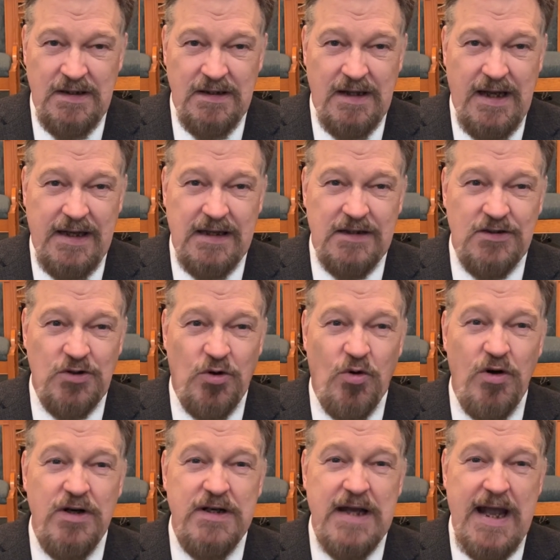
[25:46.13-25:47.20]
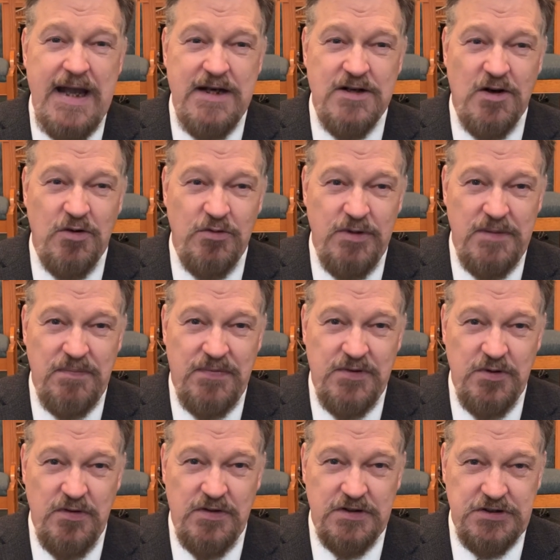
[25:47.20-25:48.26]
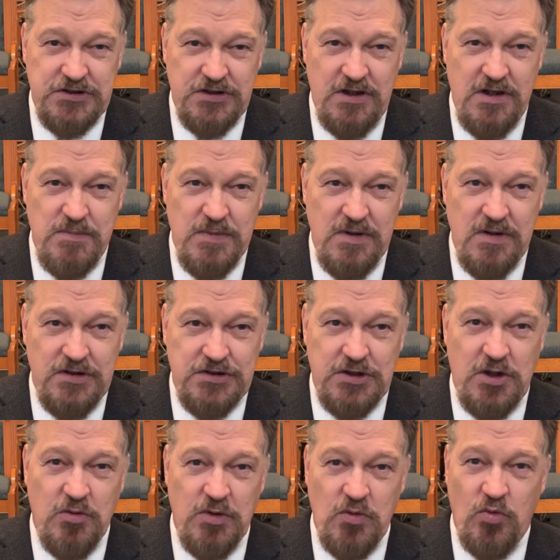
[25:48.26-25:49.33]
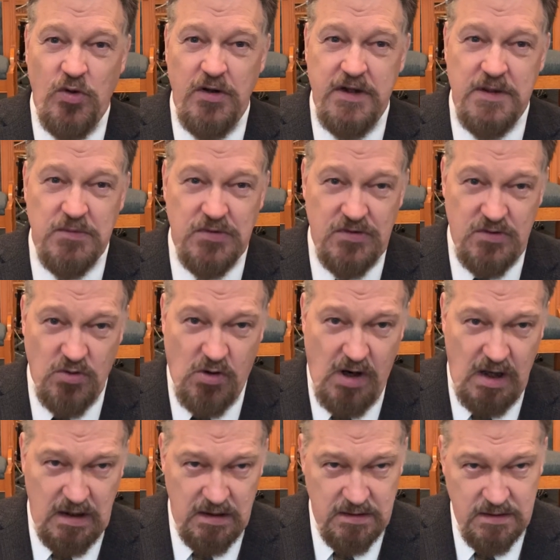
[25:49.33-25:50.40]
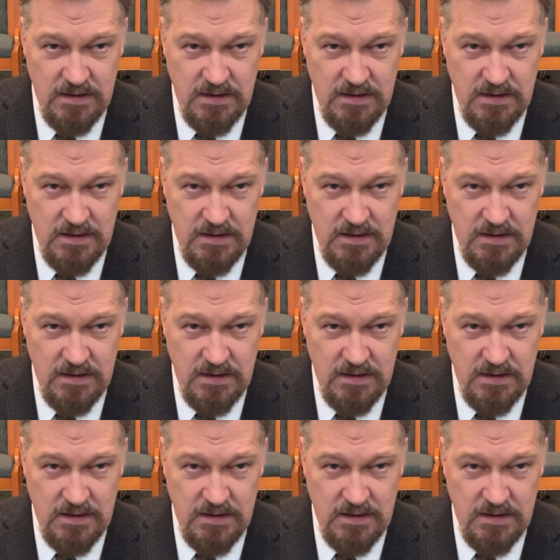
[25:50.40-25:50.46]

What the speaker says: like a tornado ripped through the Sherwin-Williams store.